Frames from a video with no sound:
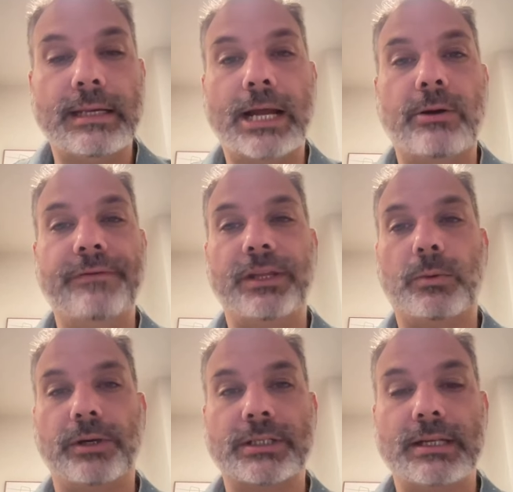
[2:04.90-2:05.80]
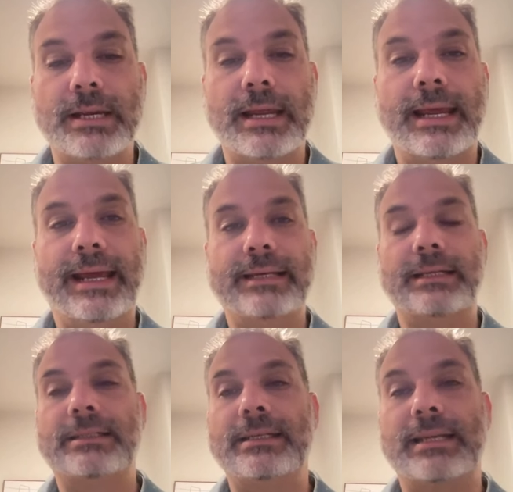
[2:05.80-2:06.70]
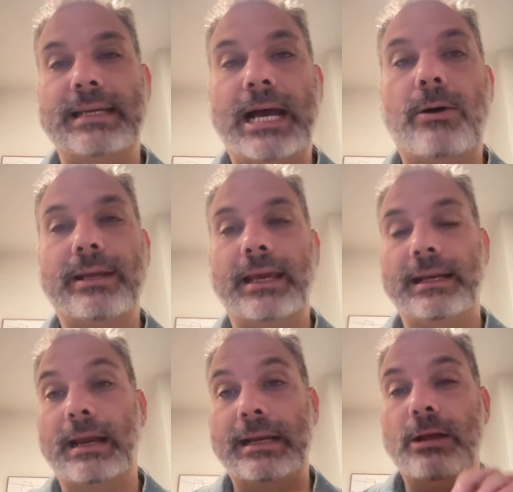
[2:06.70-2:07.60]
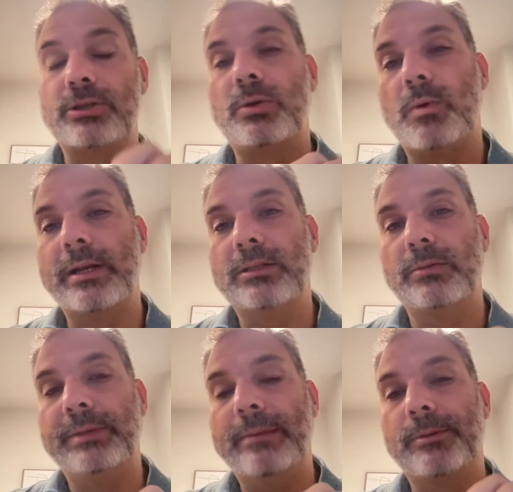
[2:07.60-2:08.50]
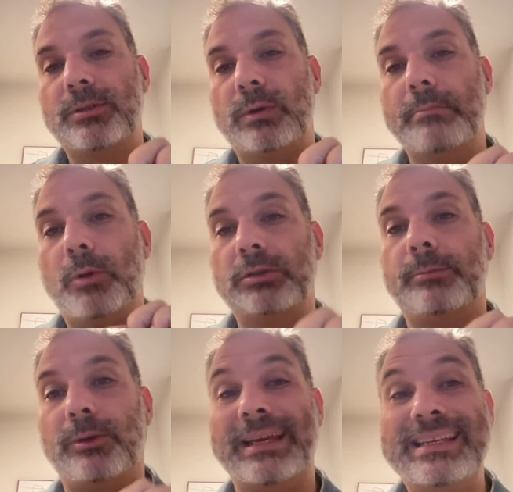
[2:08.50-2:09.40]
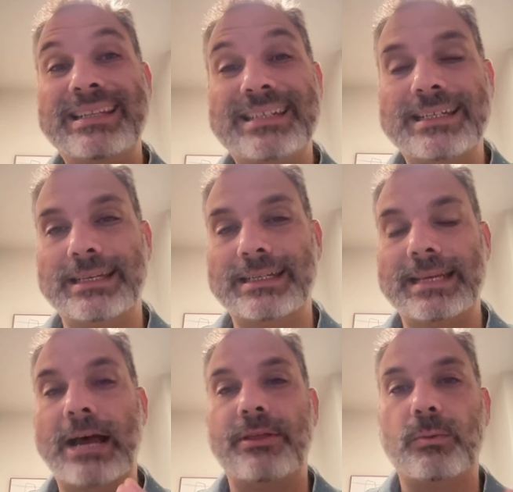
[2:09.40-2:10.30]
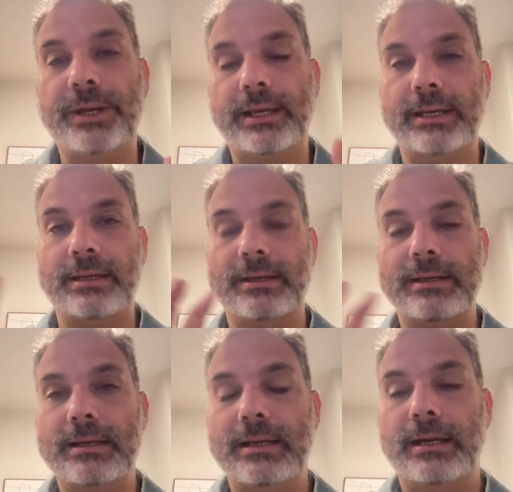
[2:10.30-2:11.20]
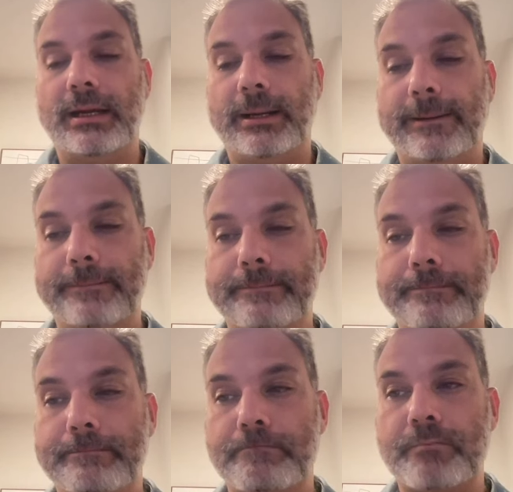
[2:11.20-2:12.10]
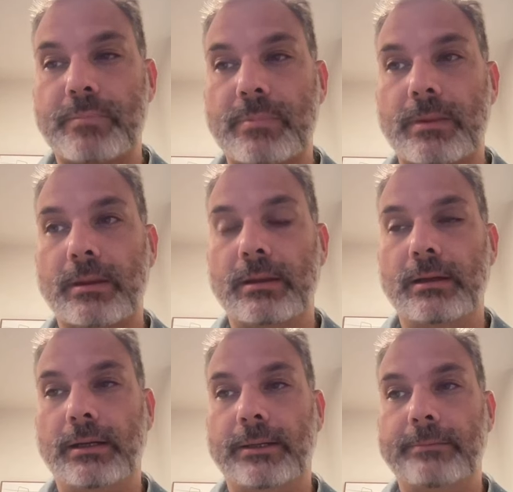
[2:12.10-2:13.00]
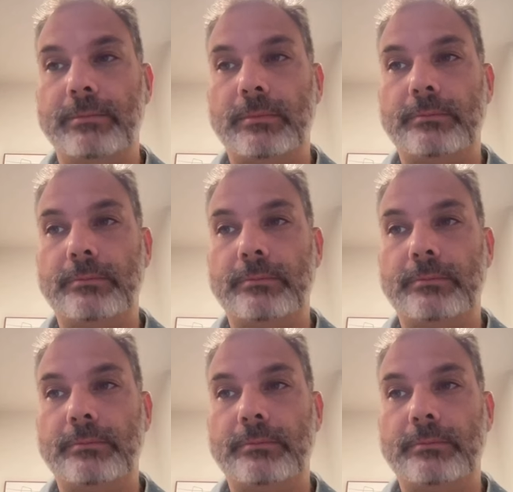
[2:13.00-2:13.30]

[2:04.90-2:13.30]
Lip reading: now everything works. And since now, and I also wanted to be able to run multiple instances. Now that we can um, um,